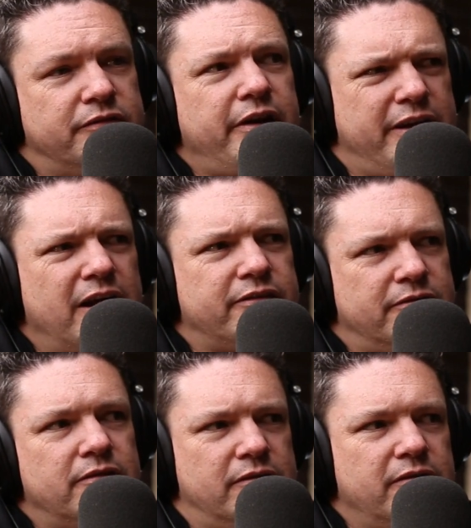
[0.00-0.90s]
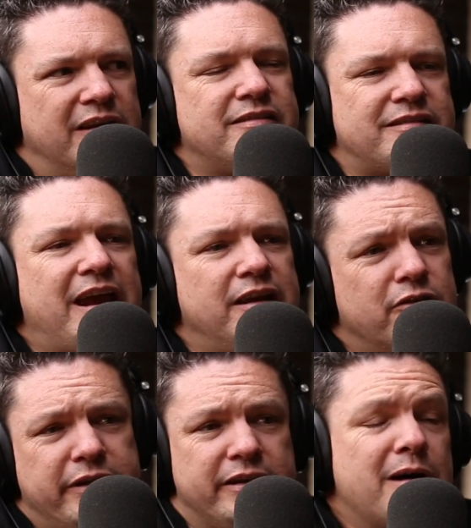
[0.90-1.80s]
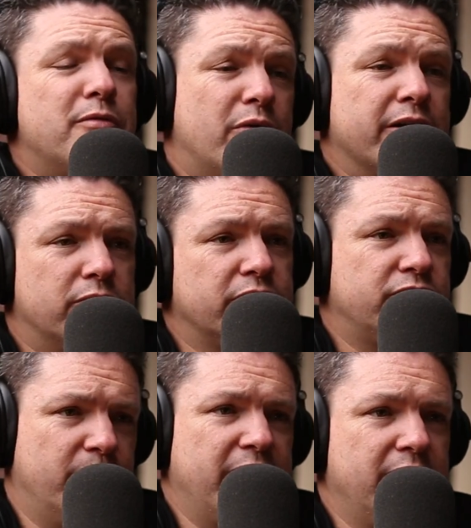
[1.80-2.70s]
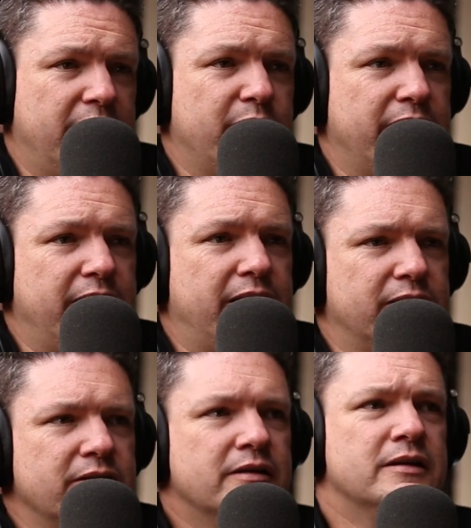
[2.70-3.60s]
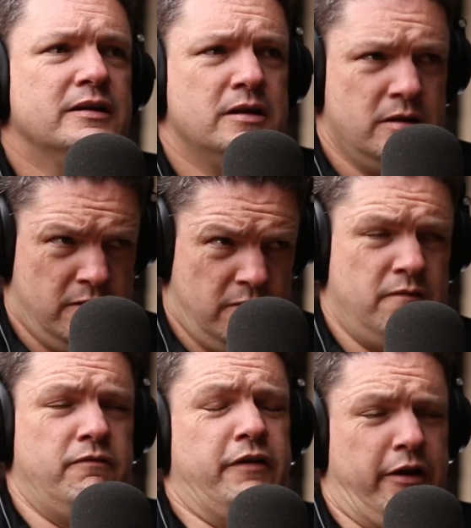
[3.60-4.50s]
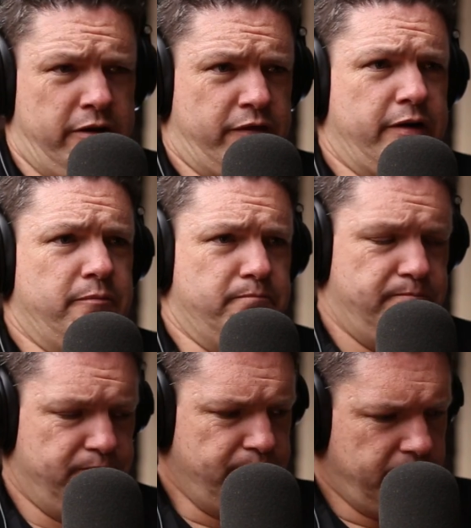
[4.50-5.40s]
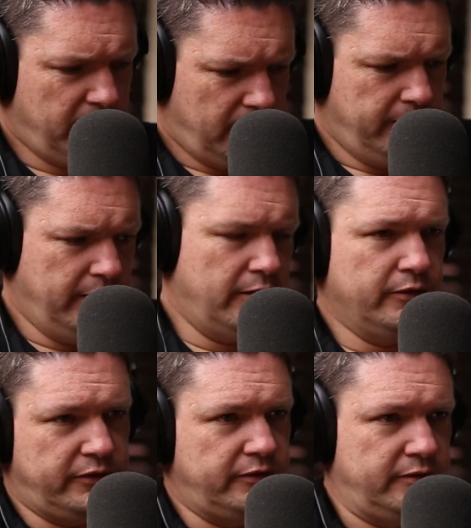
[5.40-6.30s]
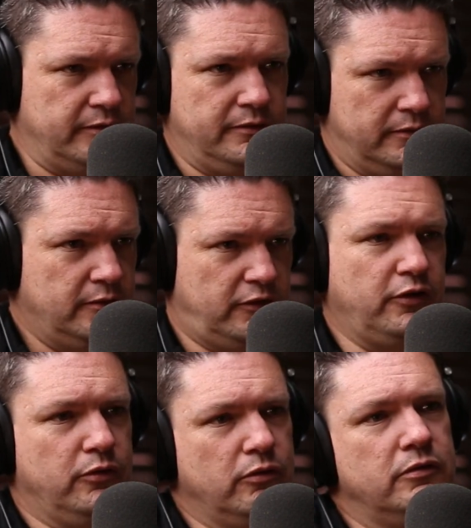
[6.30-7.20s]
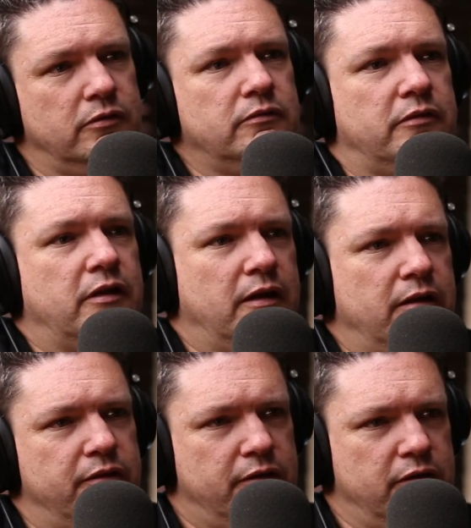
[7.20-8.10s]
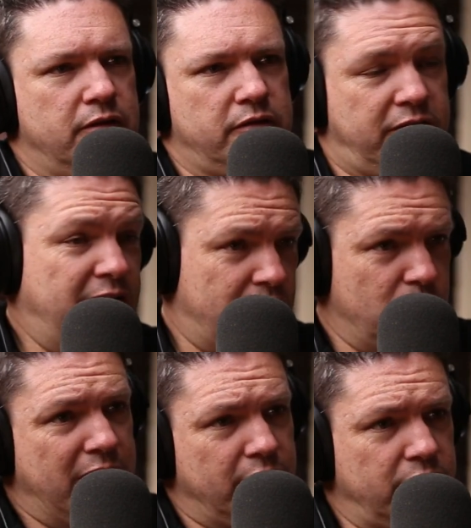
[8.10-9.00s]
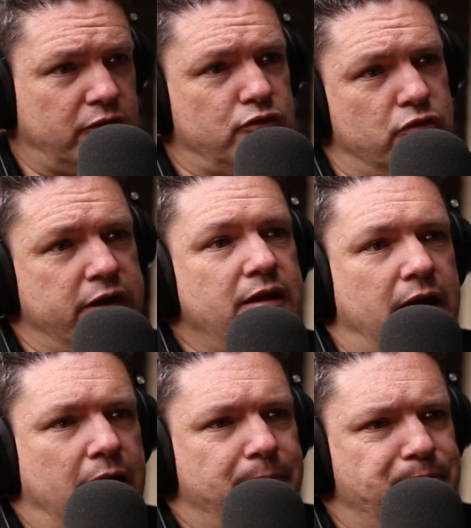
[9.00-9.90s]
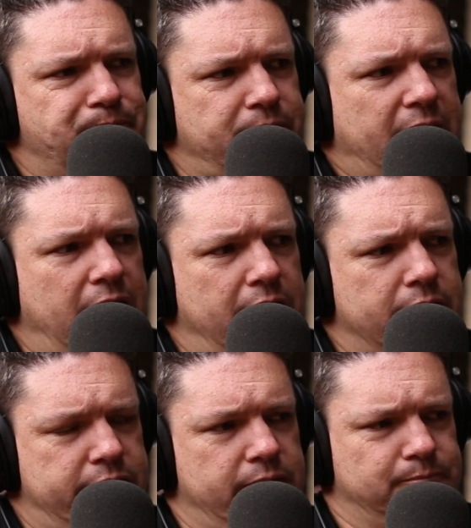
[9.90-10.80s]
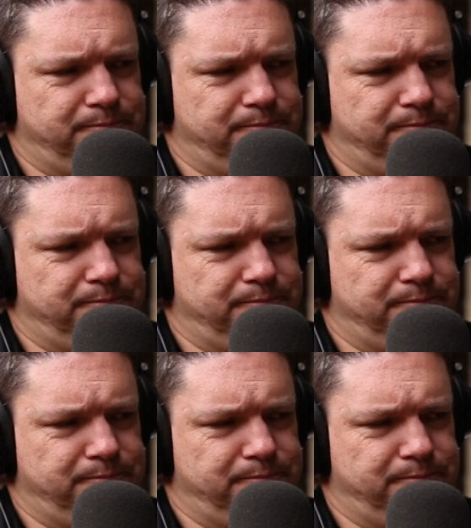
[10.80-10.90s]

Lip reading: Very nice, entertaining read. Number 1 was for me anyway. And very, very close to the season 1's story. And